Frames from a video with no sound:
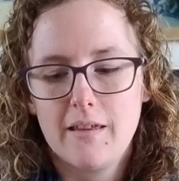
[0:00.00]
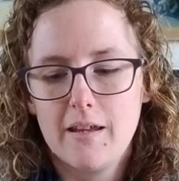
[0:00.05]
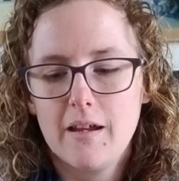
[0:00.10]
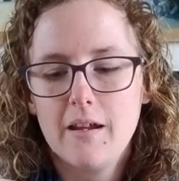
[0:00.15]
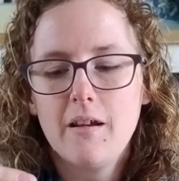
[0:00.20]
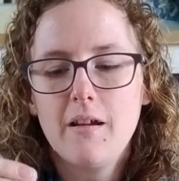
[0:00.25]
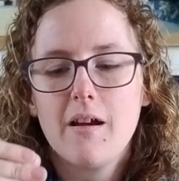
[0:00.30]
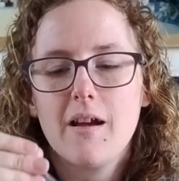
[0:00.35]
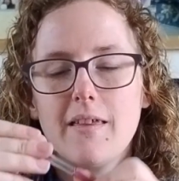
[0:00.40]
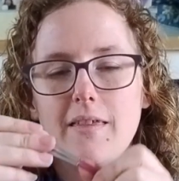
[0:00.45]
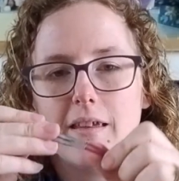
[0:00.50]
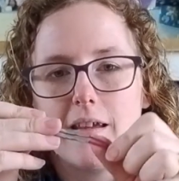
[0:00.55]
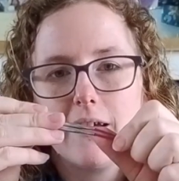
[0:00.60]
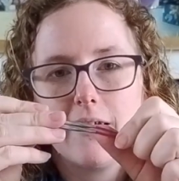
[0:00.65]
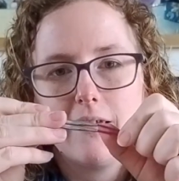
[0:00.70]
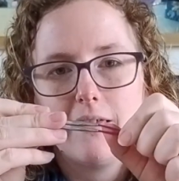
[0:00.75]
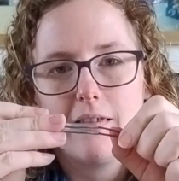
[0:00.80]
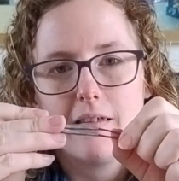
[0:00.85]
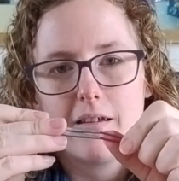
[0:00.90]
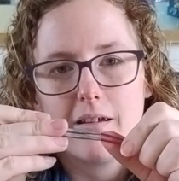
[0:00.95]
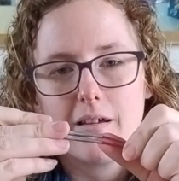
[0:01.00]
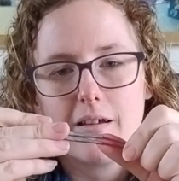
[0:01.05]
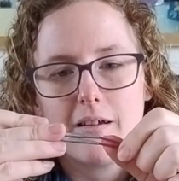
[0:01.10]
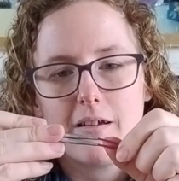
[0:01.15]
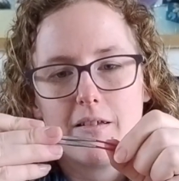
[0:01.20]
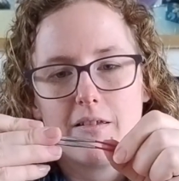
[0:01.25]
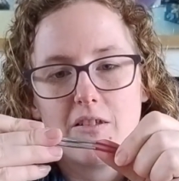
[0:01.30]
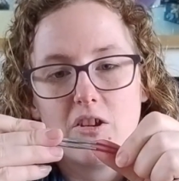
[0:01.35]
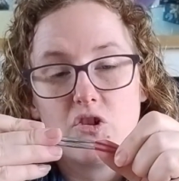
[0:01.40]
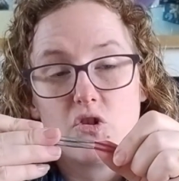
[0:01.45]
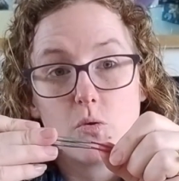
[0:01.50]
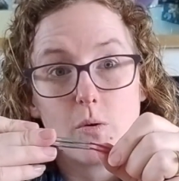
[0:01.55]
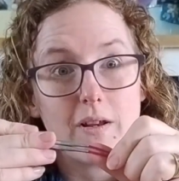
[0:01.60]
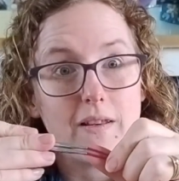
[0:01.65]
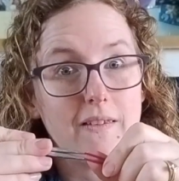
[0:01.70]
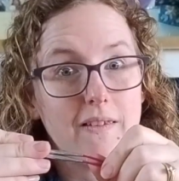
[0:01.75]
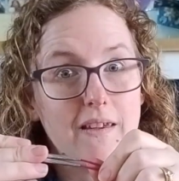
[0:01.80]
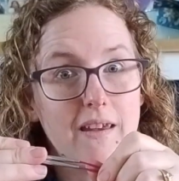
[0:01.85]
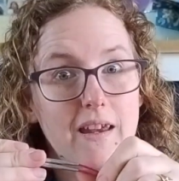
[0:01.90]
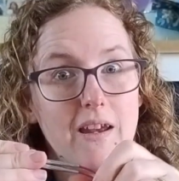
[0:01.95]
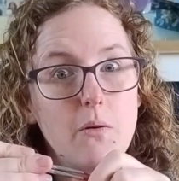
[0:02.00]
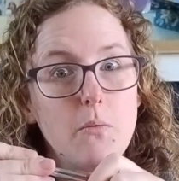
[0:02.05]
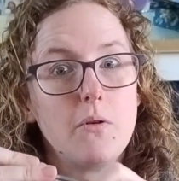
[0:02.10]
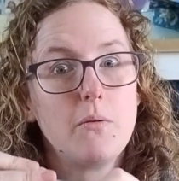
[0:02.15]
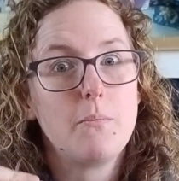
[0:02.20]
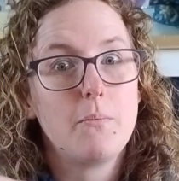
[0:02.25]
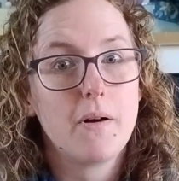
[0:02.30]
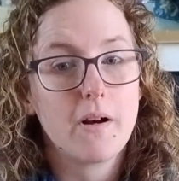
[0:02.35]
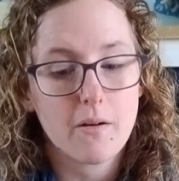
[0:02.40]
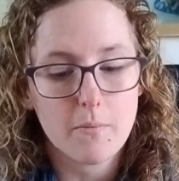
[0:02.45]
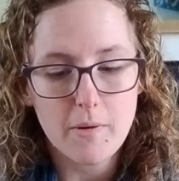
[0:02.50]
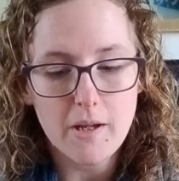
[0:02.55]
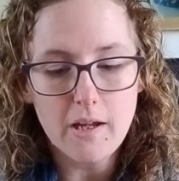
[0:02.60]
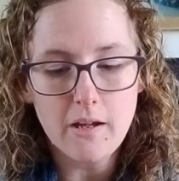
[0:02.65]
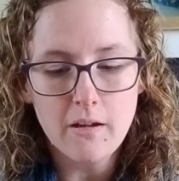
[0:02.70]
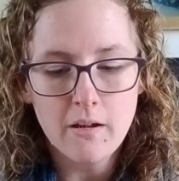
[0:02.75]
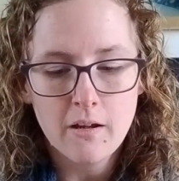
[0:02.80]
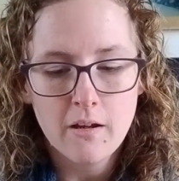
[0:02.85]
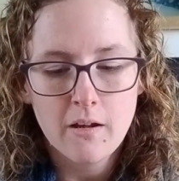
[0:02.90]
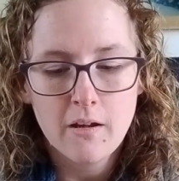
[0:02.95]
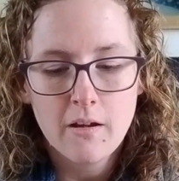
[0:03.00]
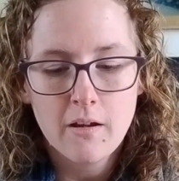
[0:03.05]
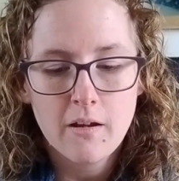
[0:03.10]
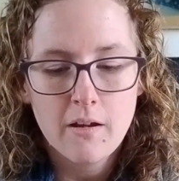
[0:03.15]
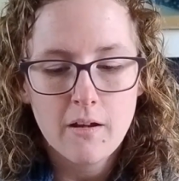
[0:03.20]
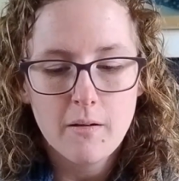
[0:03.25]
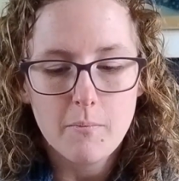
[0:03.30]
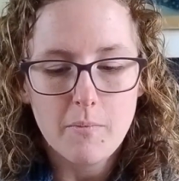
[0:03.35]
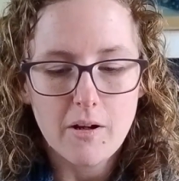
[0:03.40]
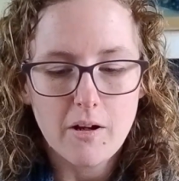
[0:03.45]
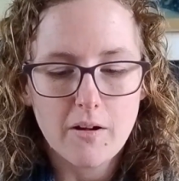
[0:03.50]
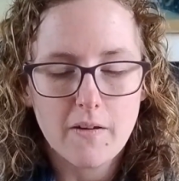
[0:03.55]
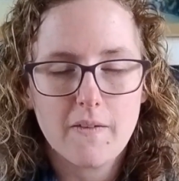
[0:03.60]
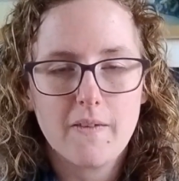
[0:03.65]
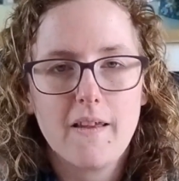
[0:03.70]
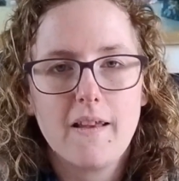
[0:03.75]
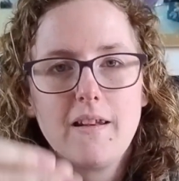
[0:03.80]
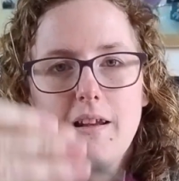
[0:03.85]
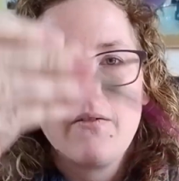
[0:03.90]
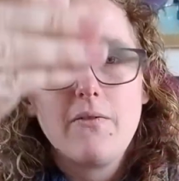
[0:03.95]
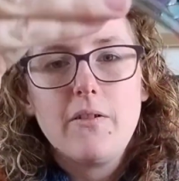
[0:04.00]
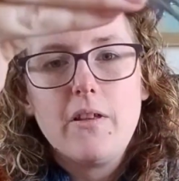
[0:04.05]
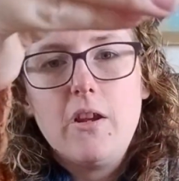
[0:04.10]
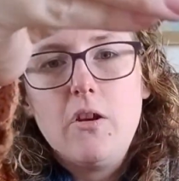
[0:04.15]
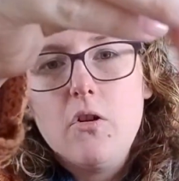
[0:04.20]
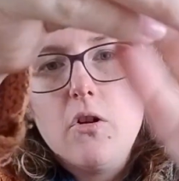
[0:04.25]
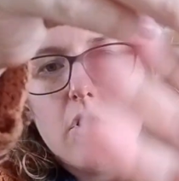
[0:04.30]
thing, I think the joins here would bug me because they're definitely